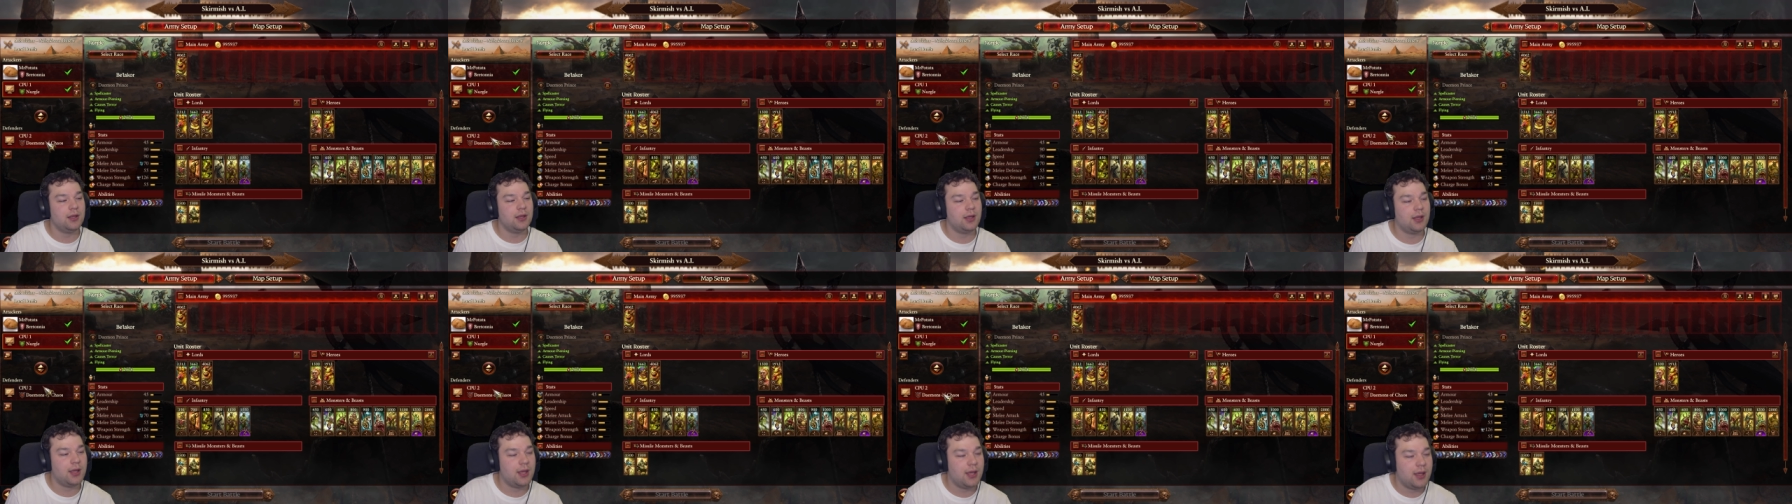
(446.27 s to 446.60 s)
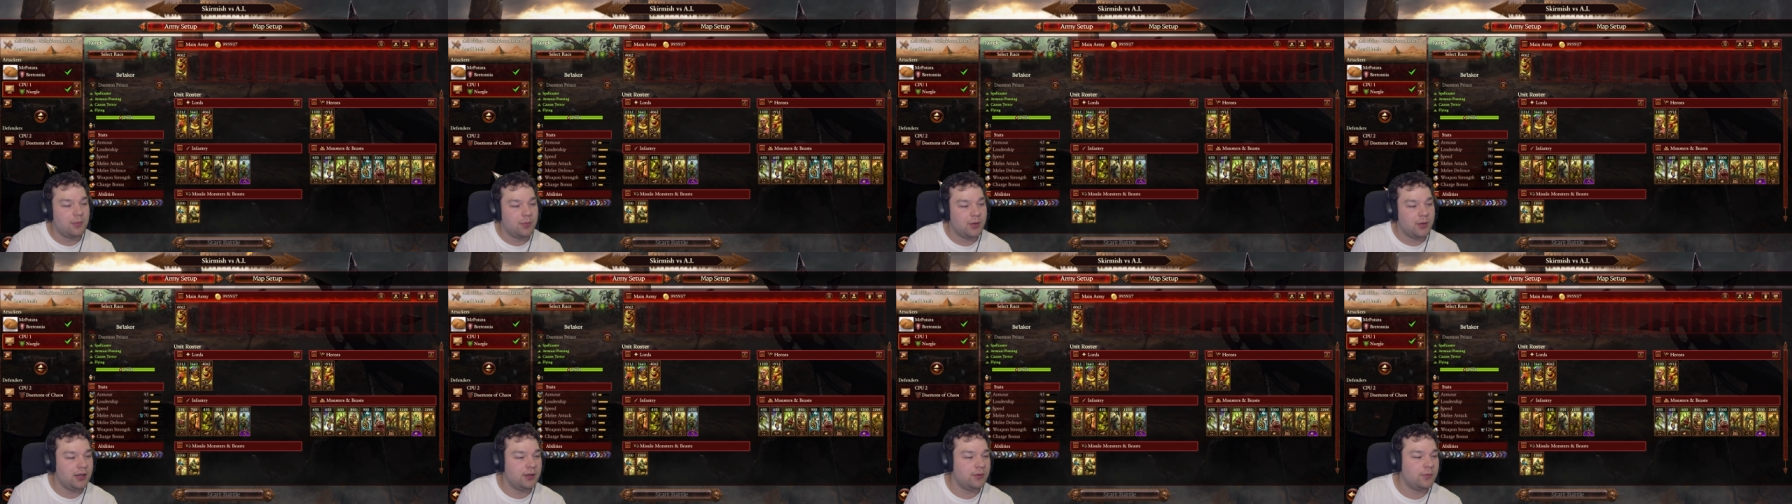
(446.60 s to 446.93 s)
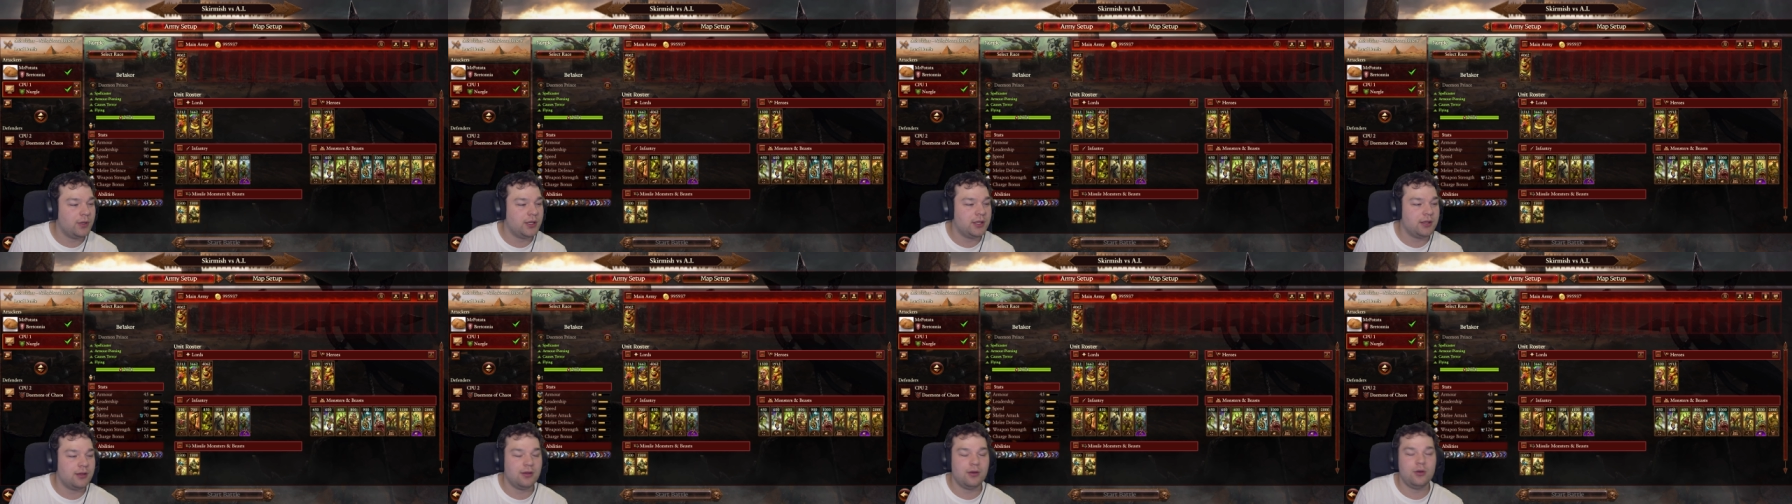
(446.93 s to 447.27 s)
Uh, but
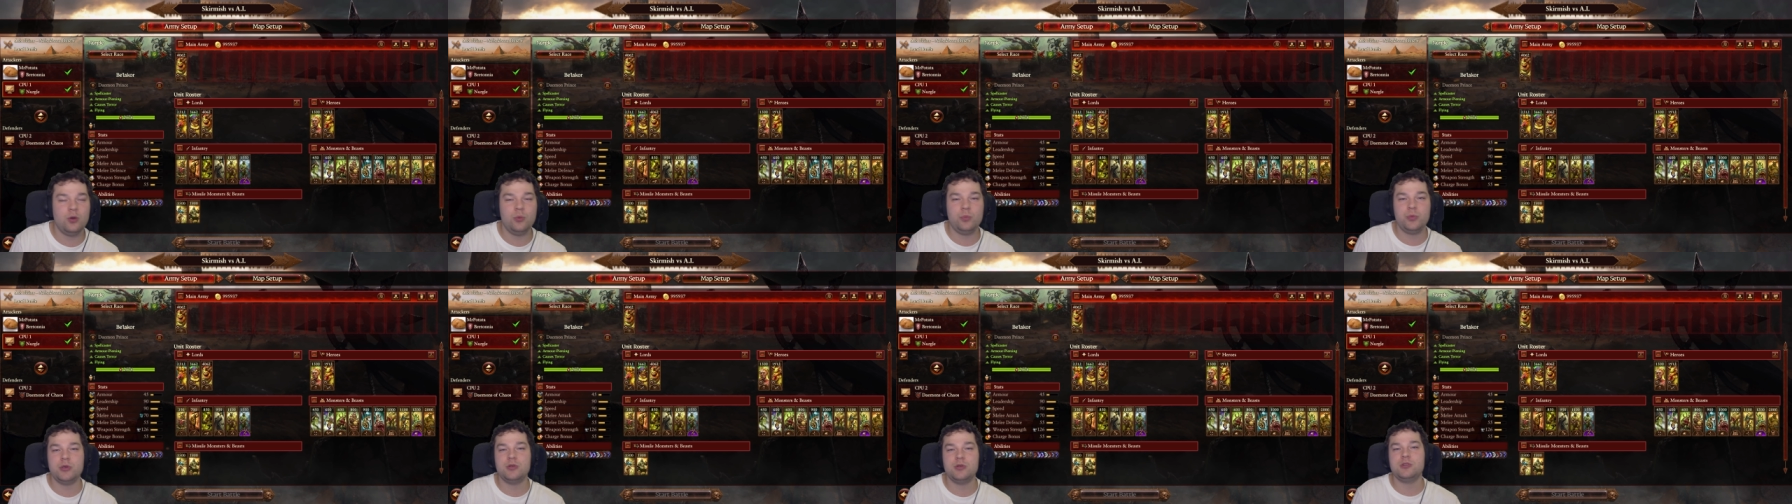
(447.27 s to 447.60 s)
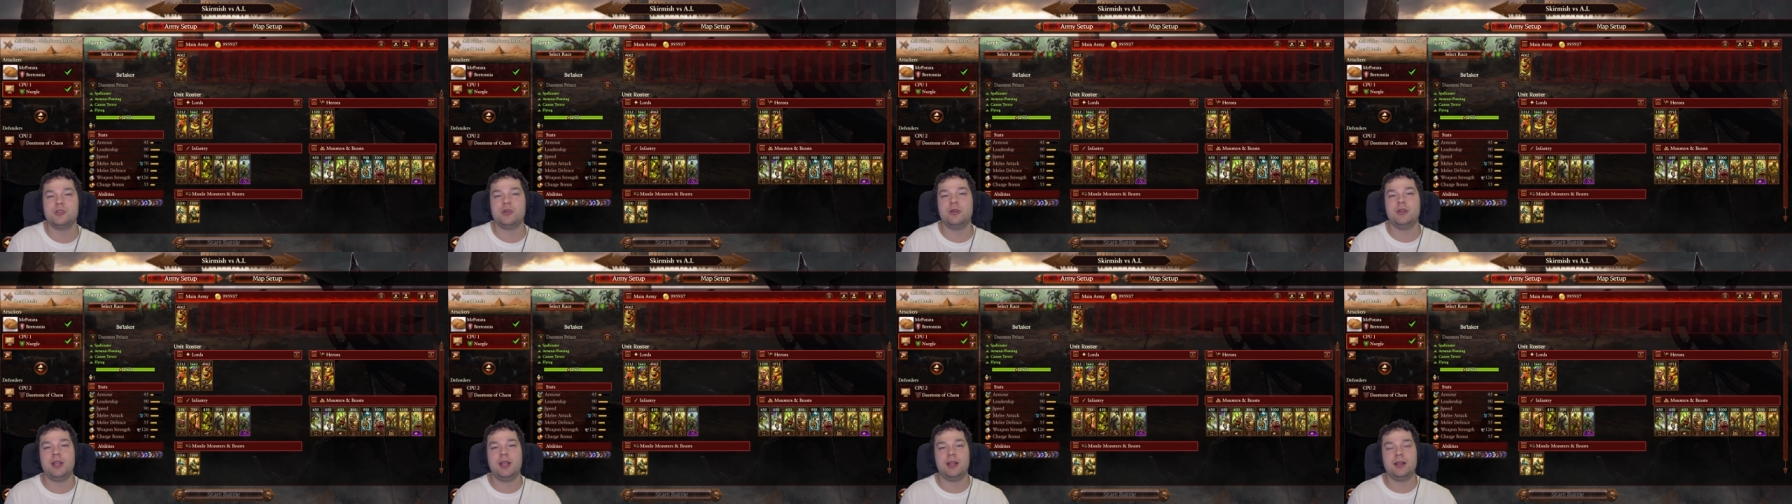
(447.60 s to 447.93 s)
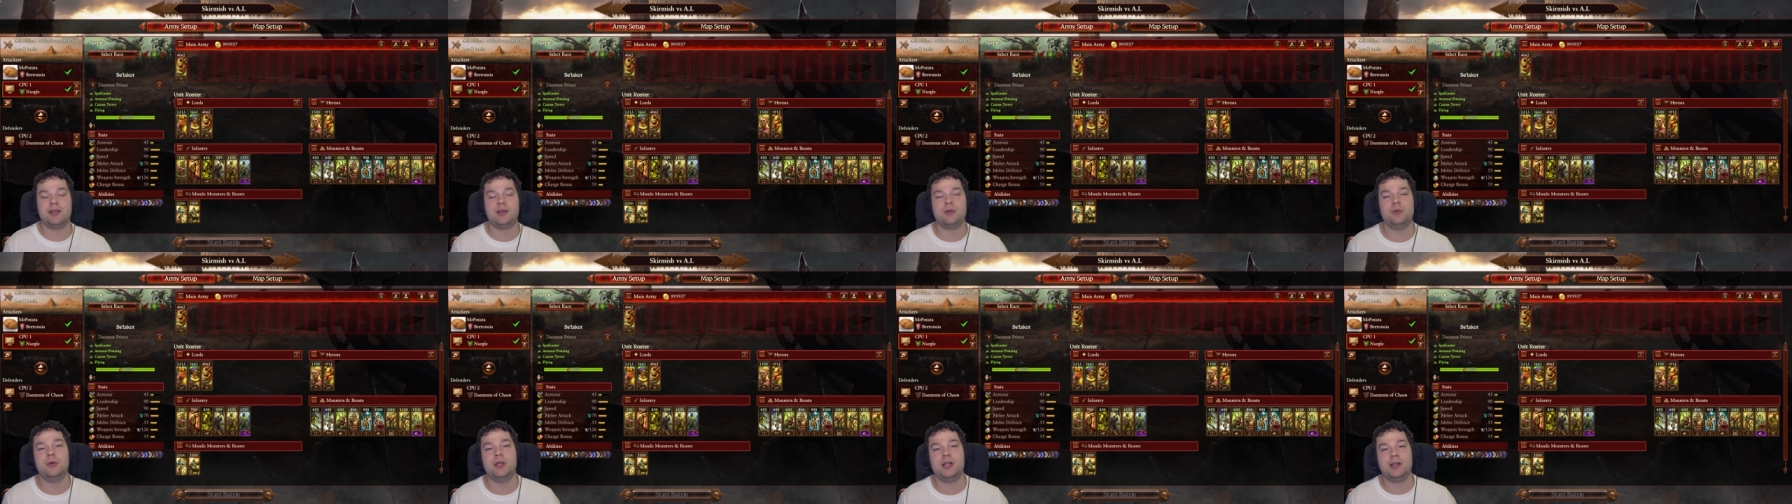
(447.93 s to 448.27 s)
anyway, hope you enjoyed
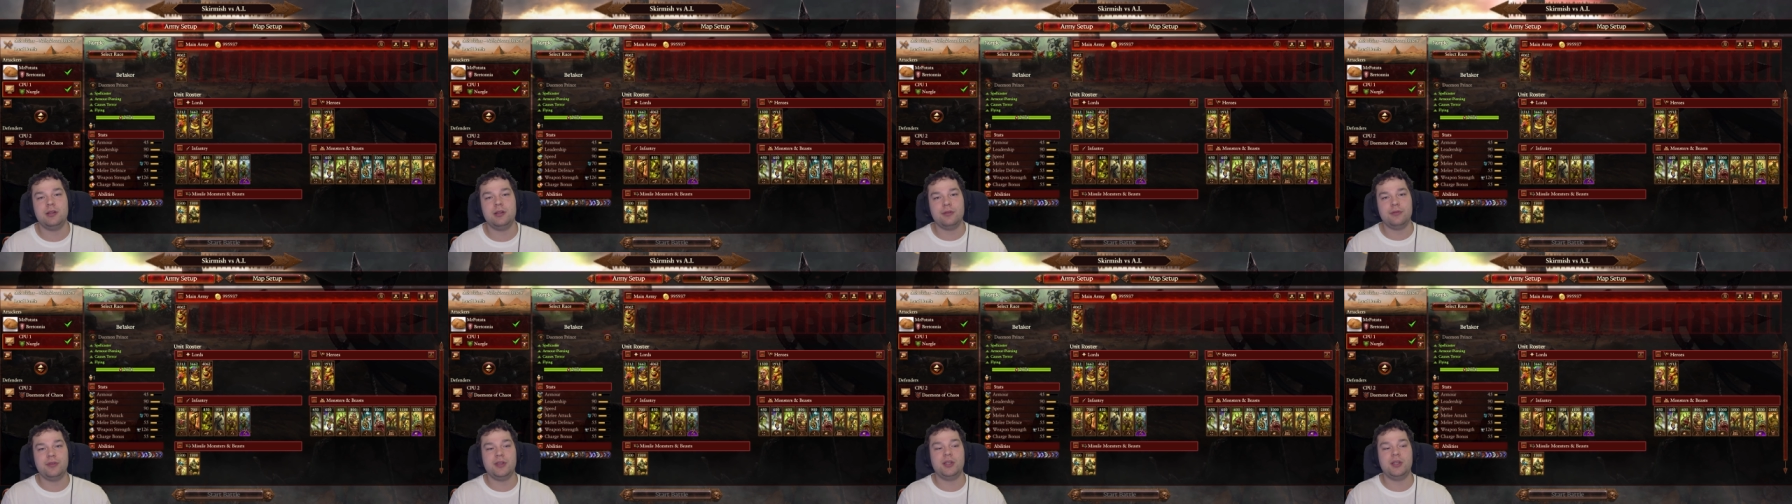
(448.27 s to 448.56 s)
that quick little